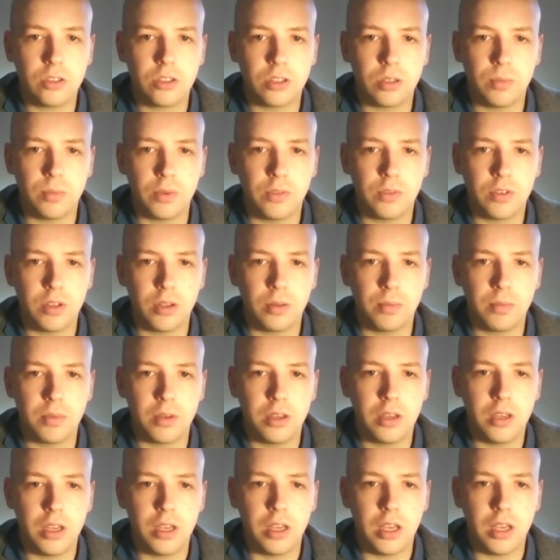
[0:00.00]
Some of
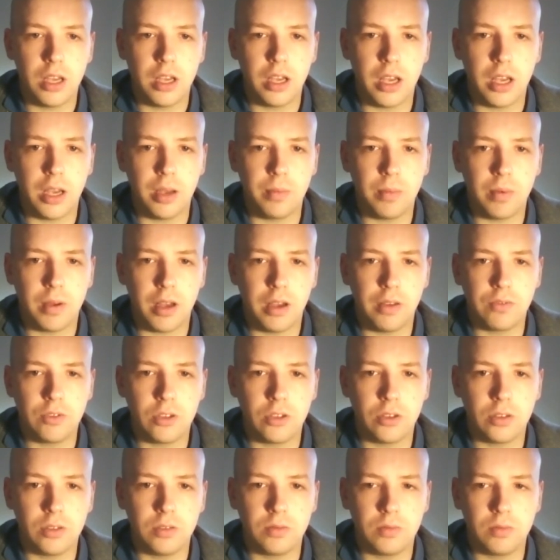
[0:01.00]
them have
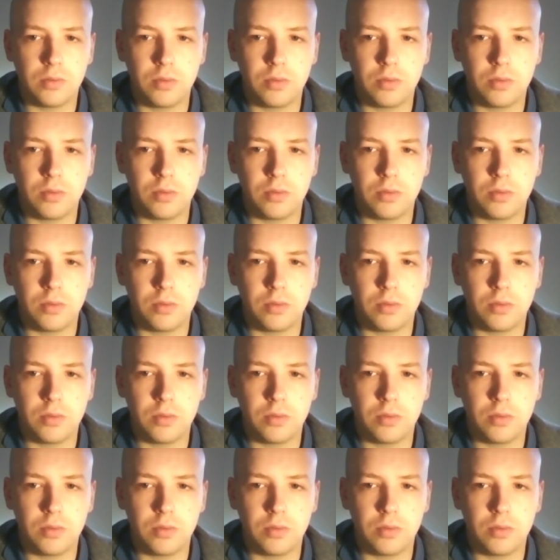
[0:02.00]
done,